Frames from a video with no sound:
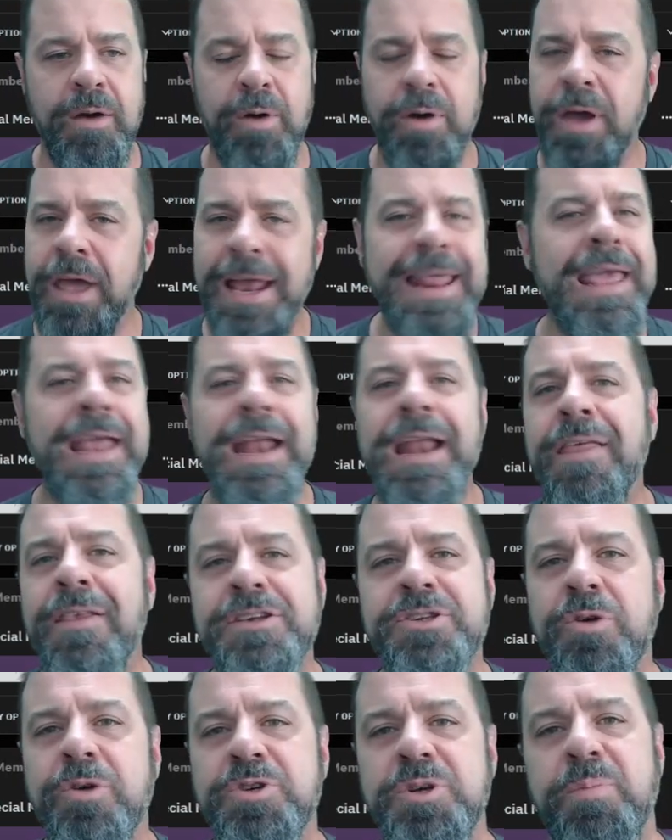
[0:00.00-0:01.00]
any, any of the
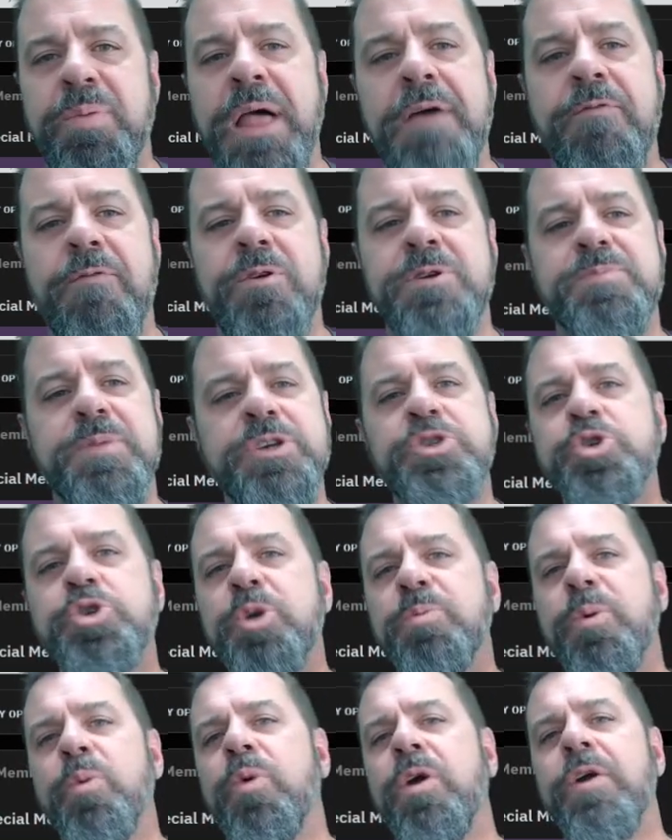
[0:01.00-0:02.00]
social platforms. Be
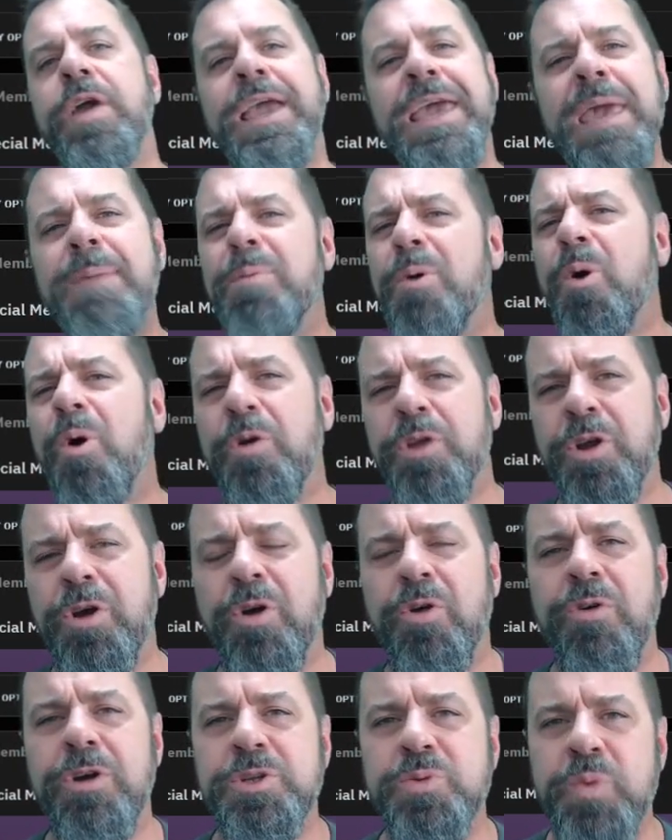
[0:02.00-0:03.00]
super wary. Keep a hold of your
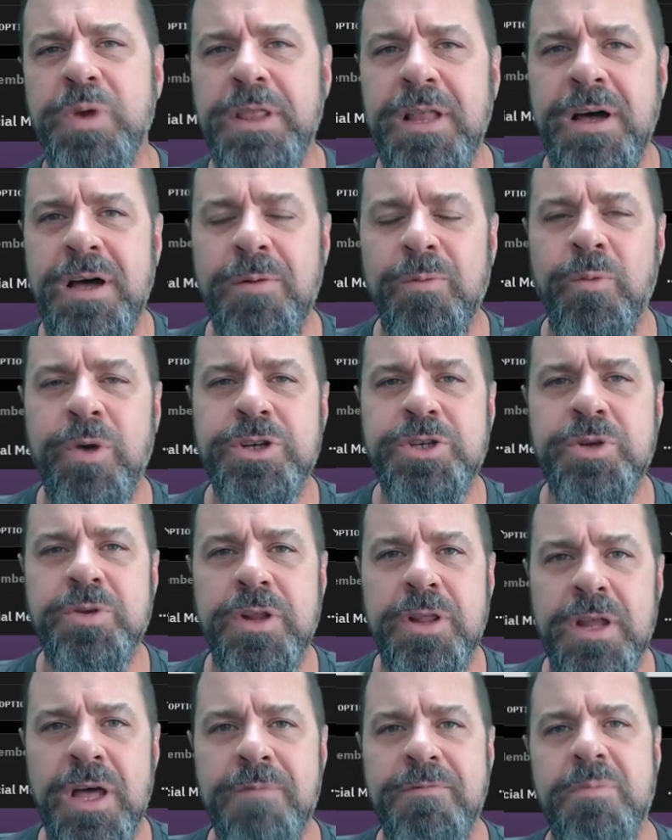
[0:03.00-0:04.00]
coins. We want you to
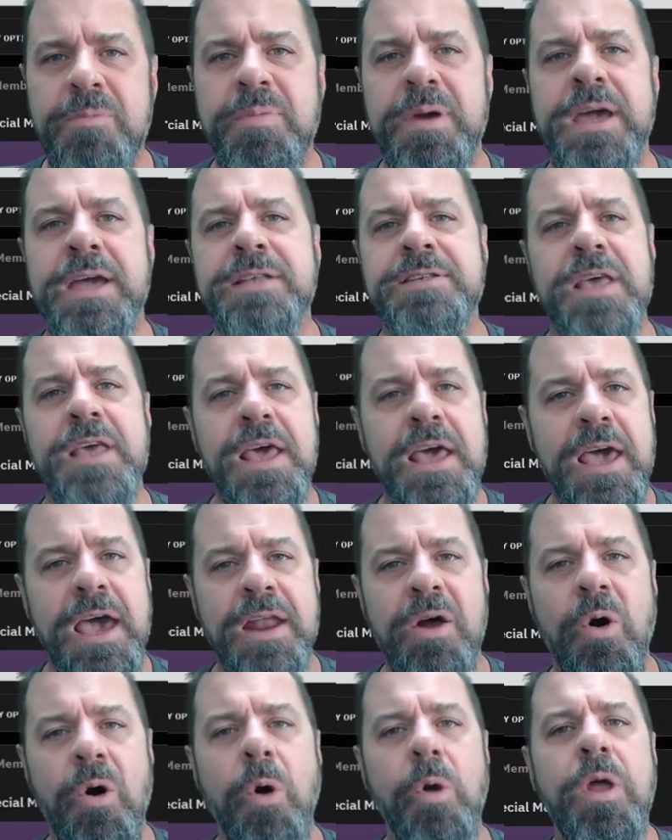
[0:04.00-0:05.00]
love your bands and
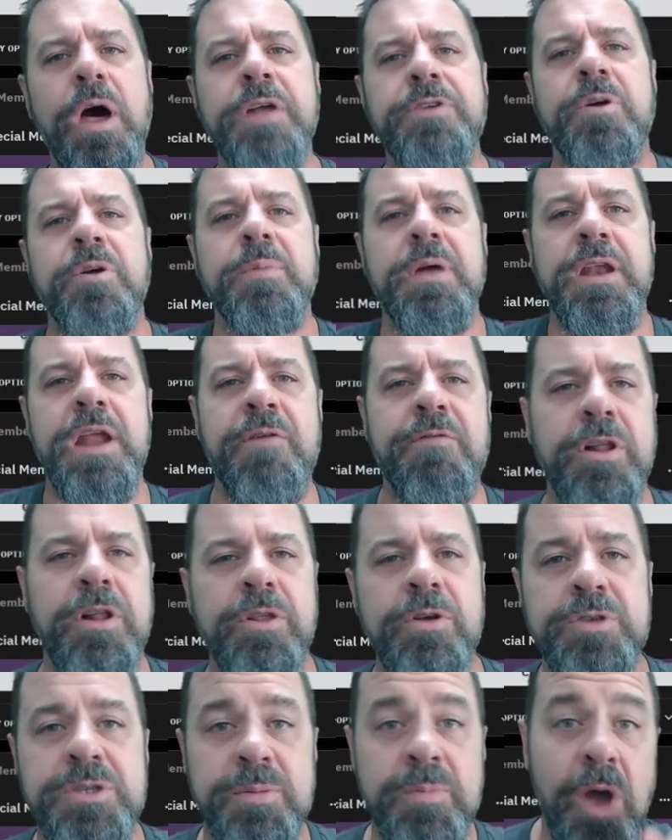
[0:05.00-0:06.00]
to hold on to them and never to
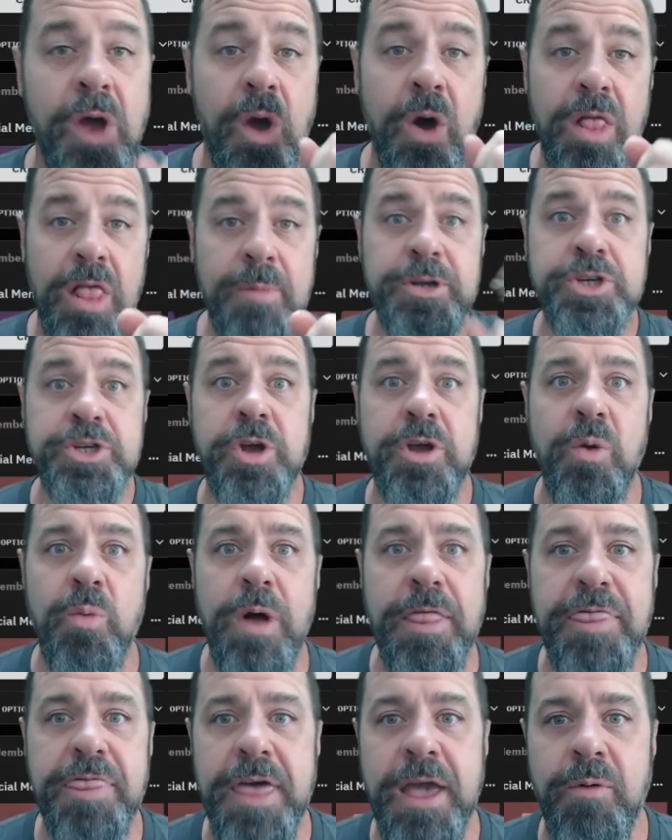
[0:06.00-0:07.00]
lose them. Let me show you
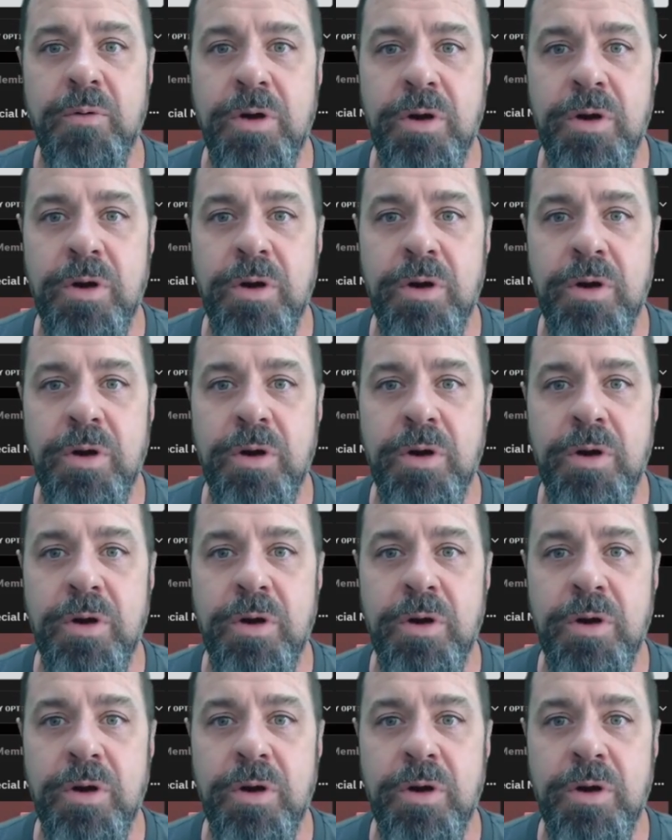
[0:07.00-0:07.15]
one thing real